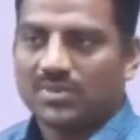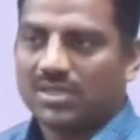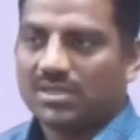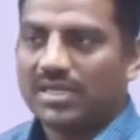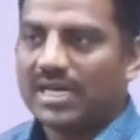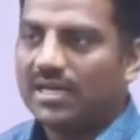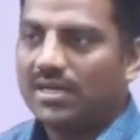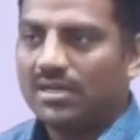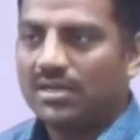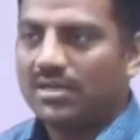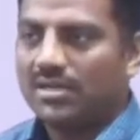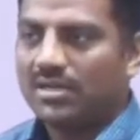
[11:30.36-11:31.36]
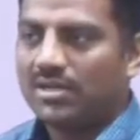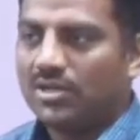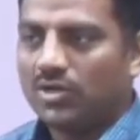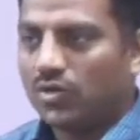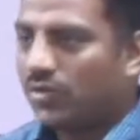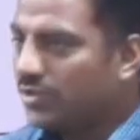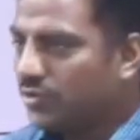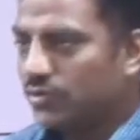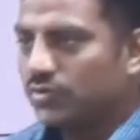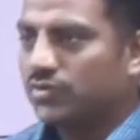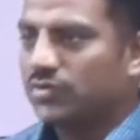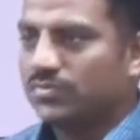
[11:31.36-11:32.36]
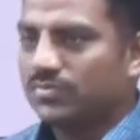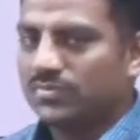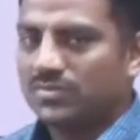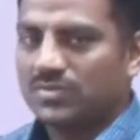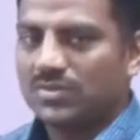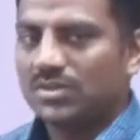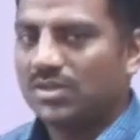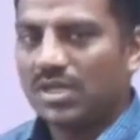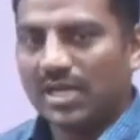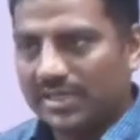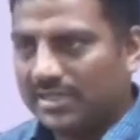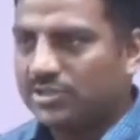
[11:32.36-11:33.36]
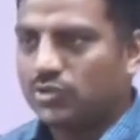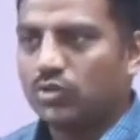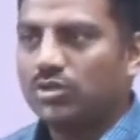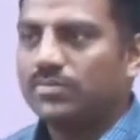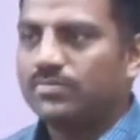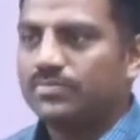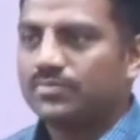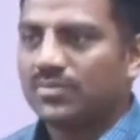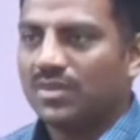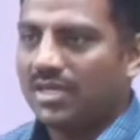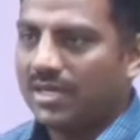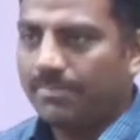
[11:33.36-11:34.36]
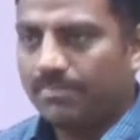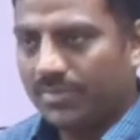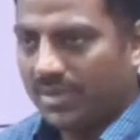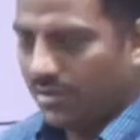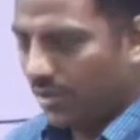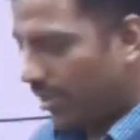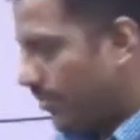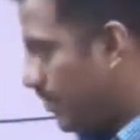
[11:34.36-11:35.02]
Done? No issues? Understood? Yep. Okay.